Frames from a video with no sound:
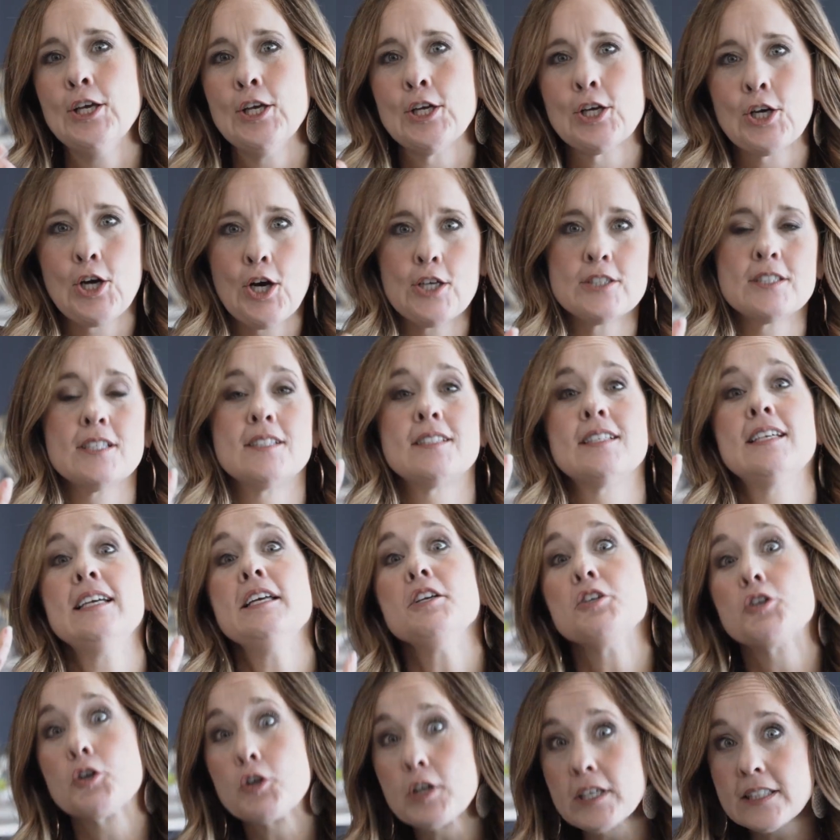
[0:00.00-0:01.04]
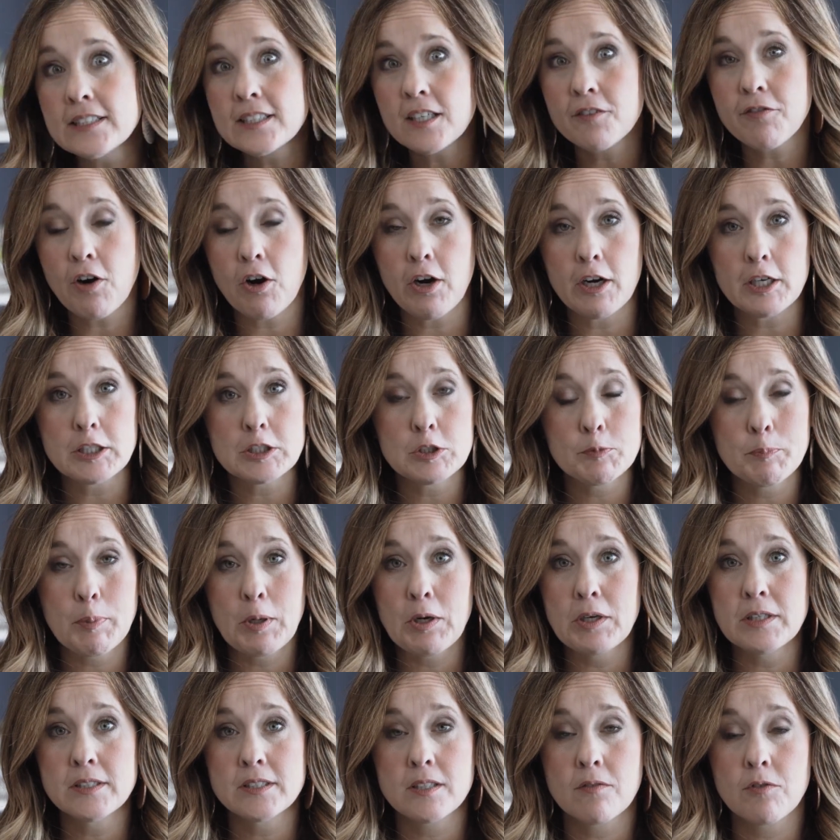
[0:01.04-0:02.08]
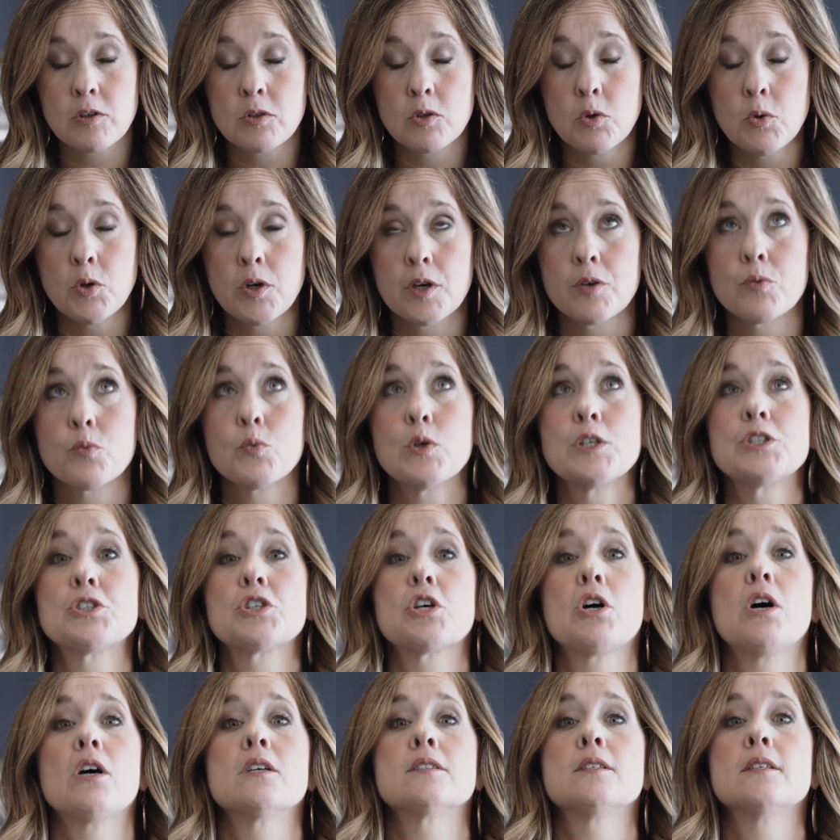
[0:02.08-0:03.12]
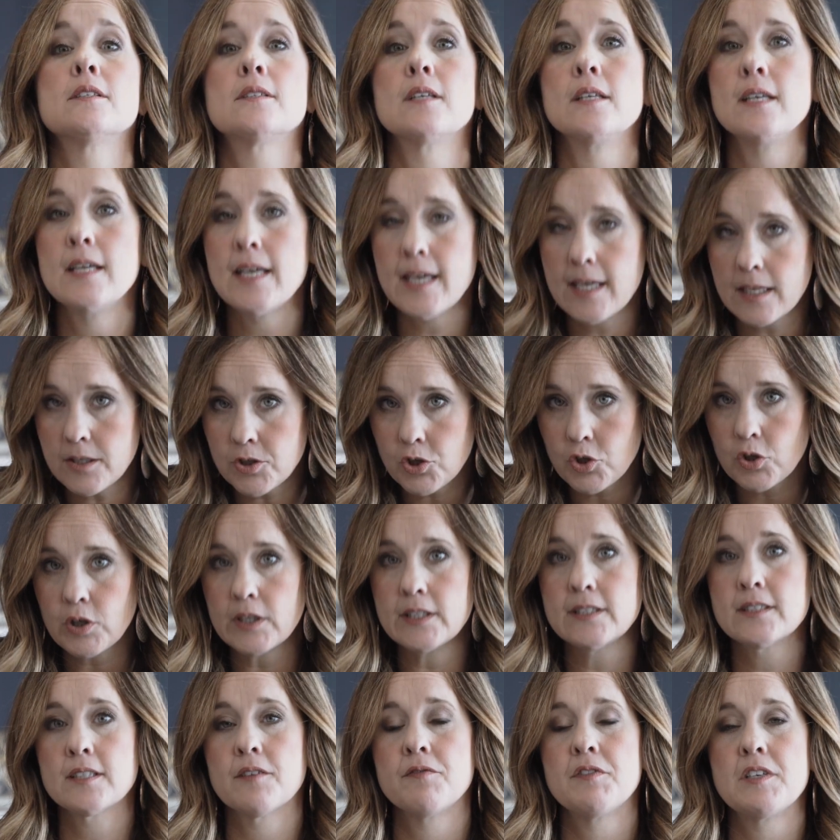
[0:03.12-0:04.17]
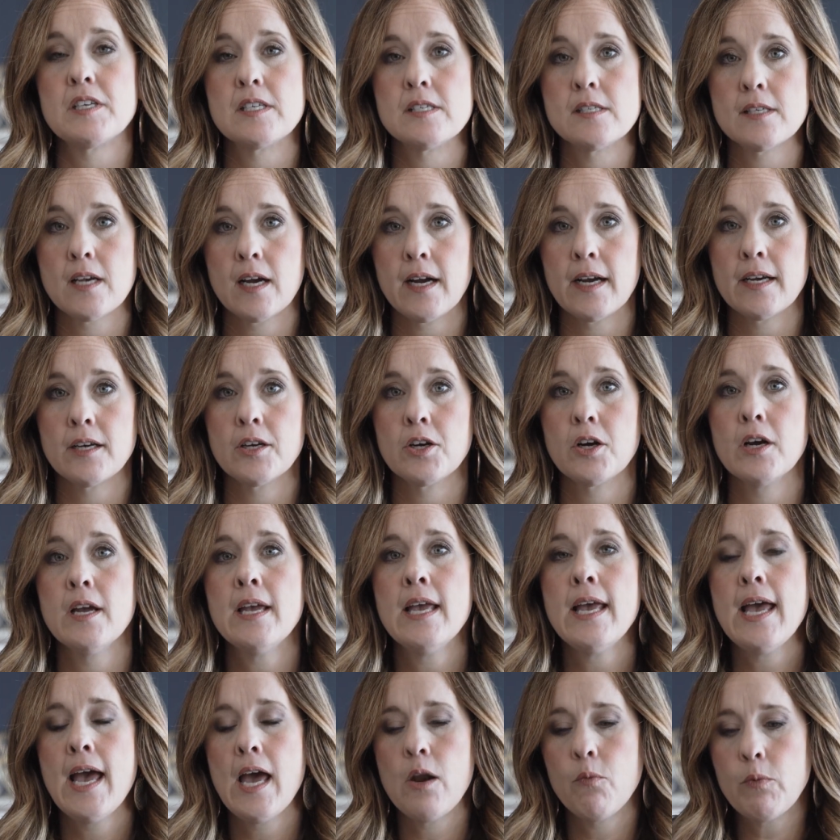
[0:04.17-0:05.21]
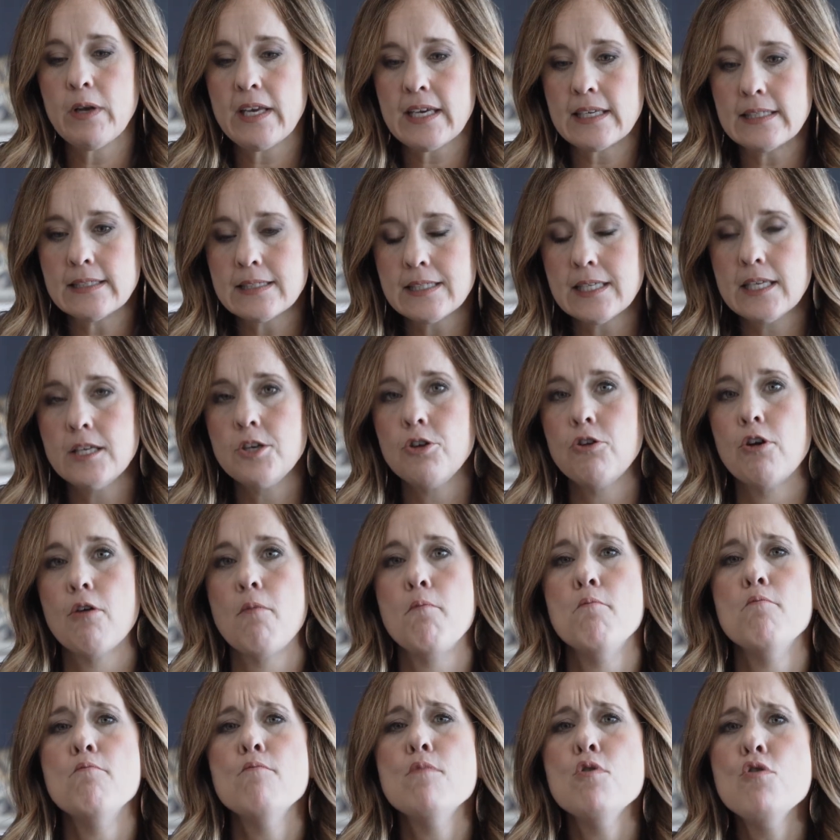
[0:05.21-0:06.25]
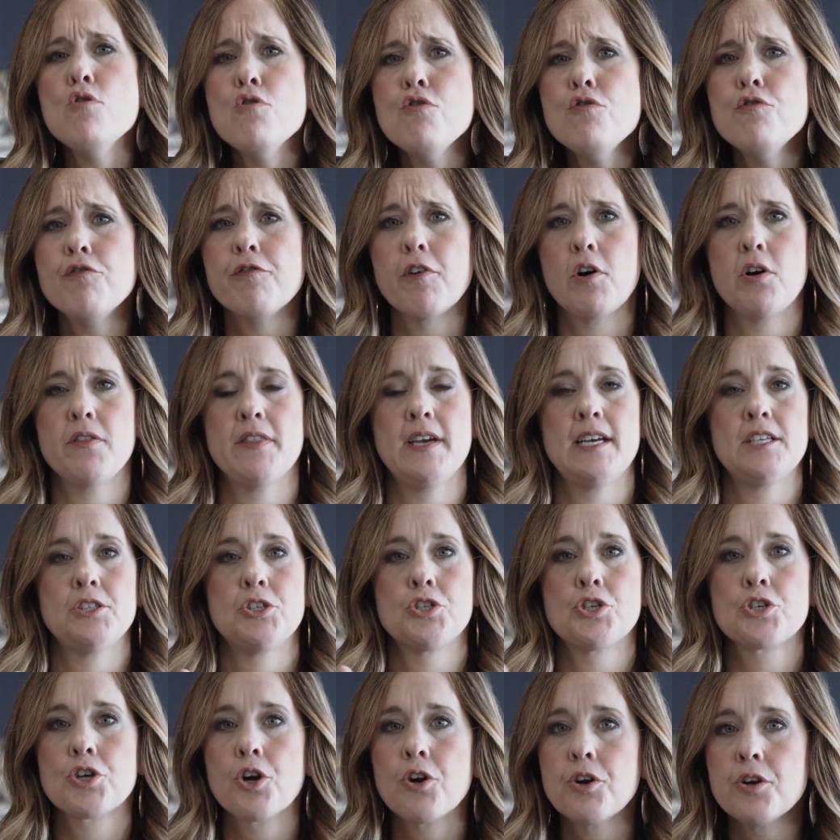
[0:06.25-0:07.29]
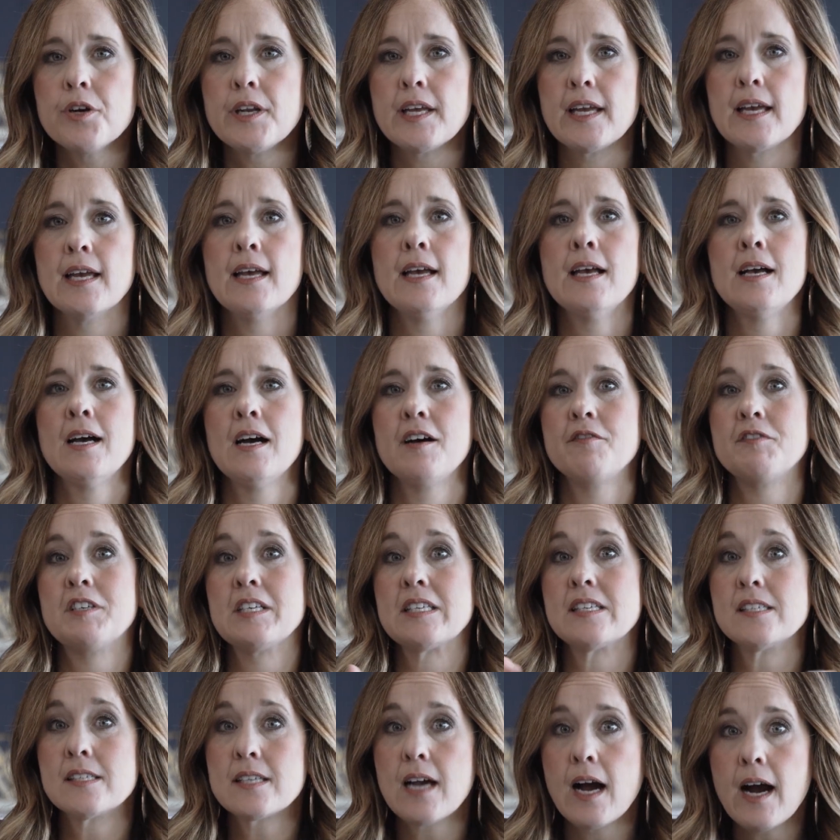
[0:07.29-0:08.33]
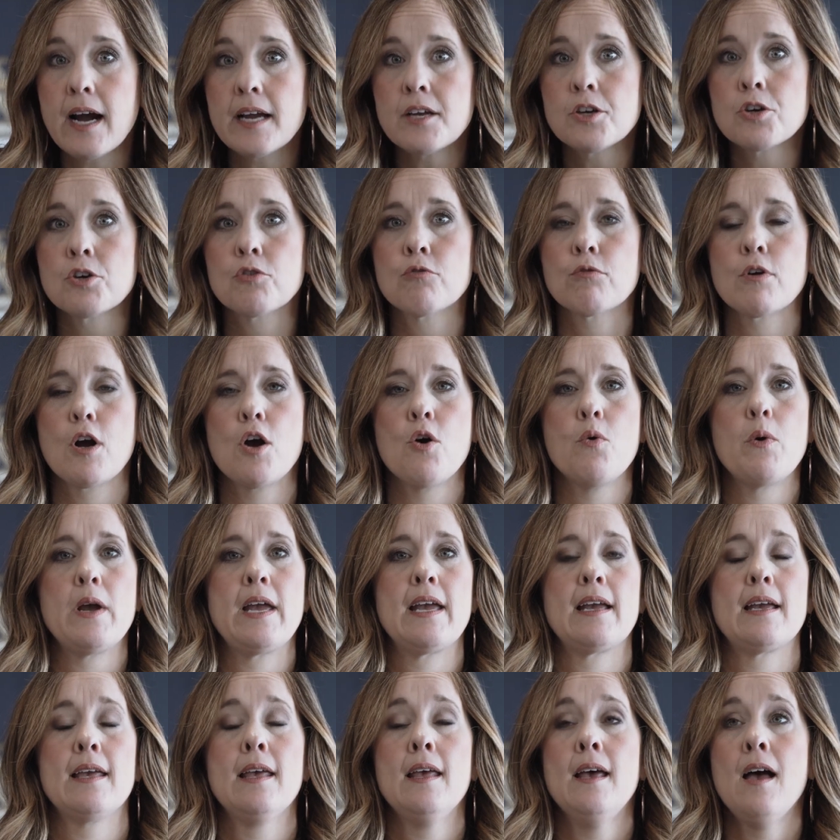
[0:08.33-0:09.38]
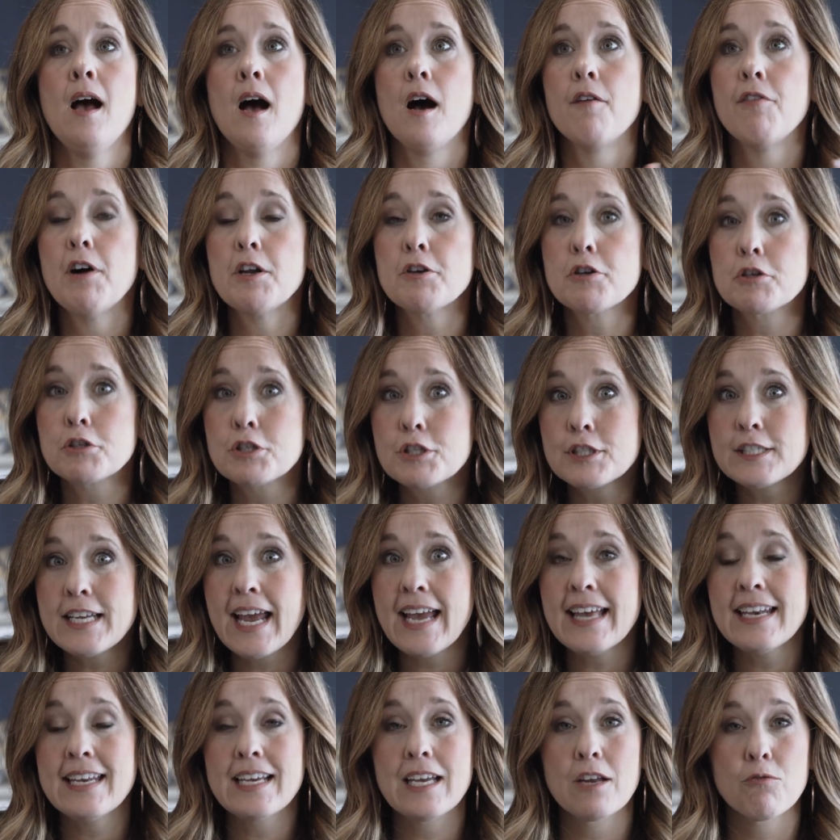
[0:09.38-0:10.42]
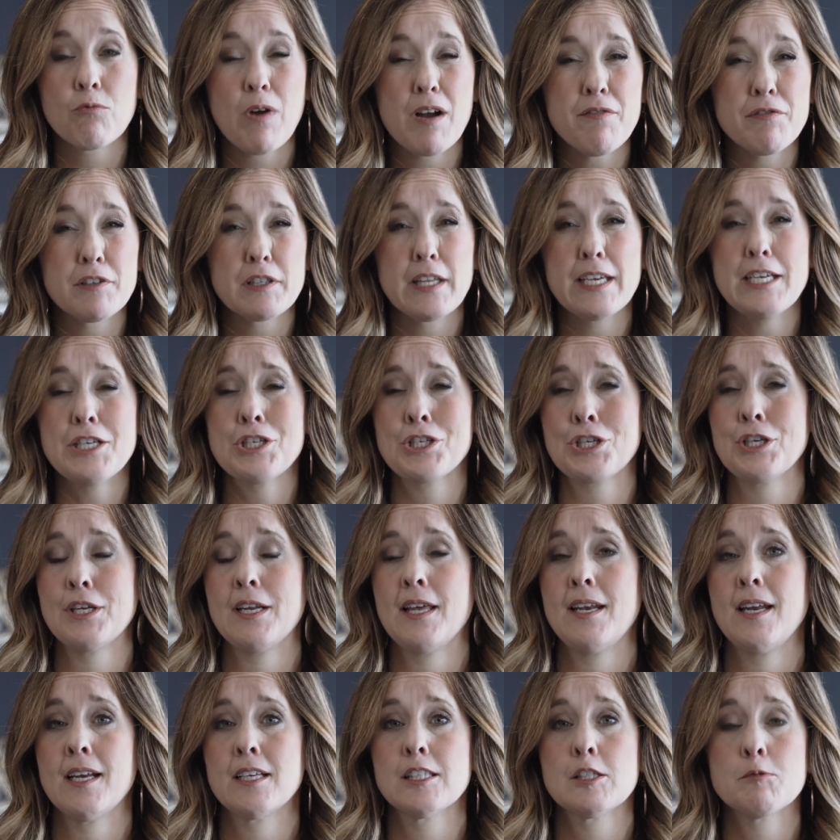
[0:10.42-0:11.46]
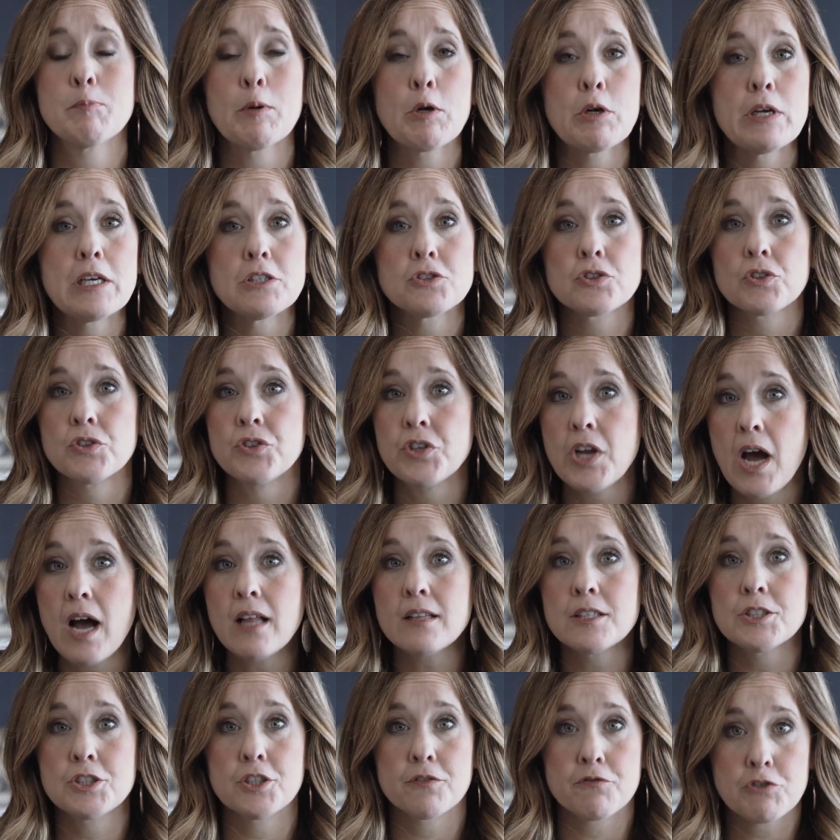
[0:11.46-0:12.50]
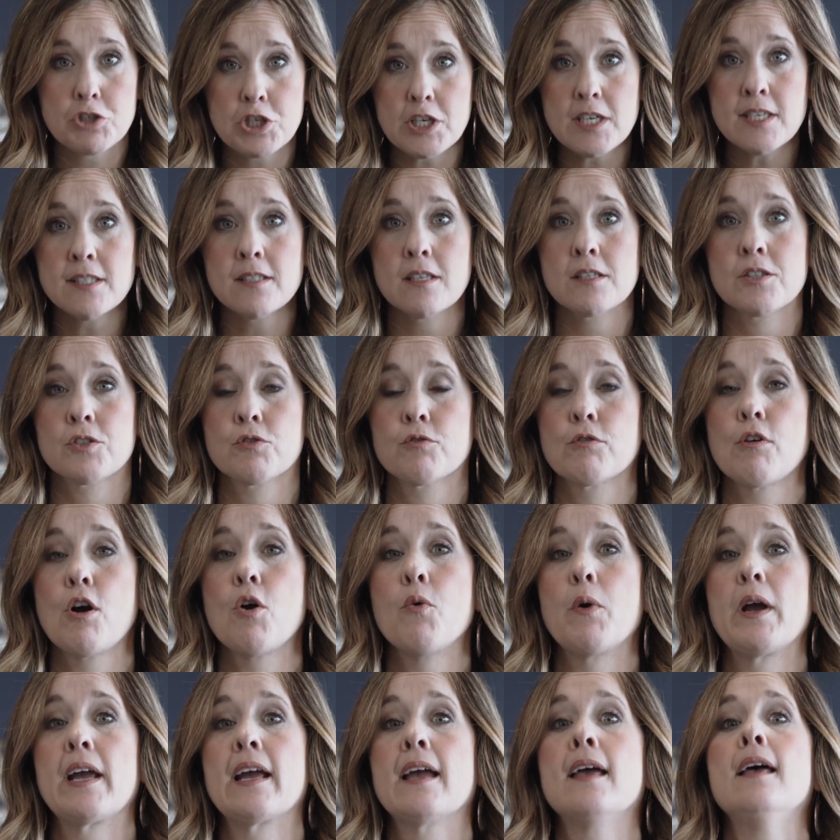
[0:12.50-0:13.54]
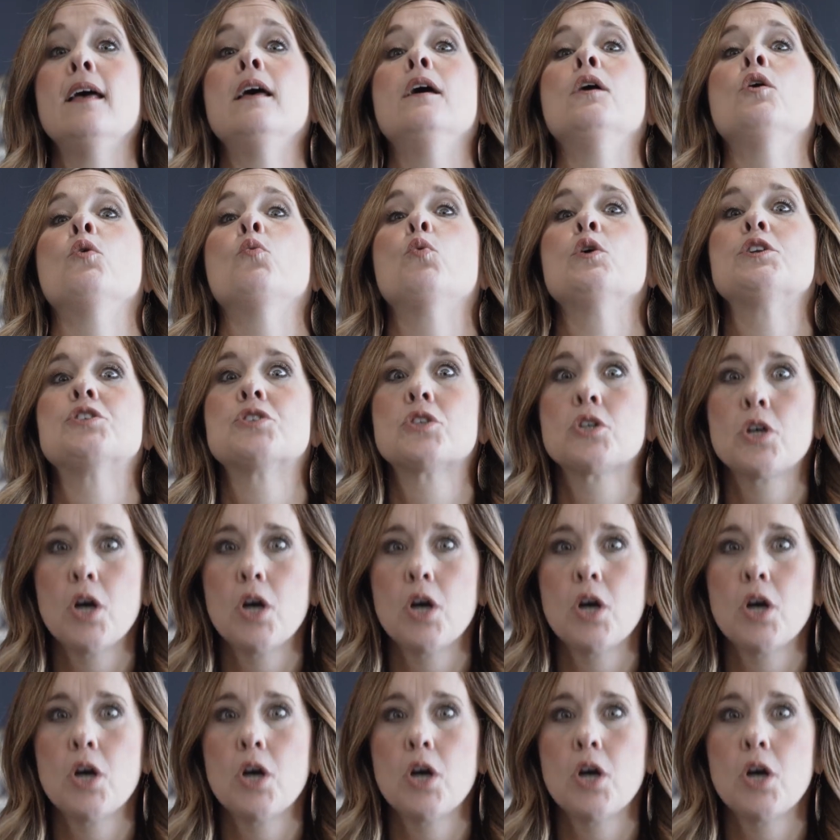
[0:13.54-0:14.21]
causes increase of our experience of the Lord, which causes an increase of desire. And we continue to move on that journey of desire growing, of understanding and revelation and experiential knowledge of Jesus growing, which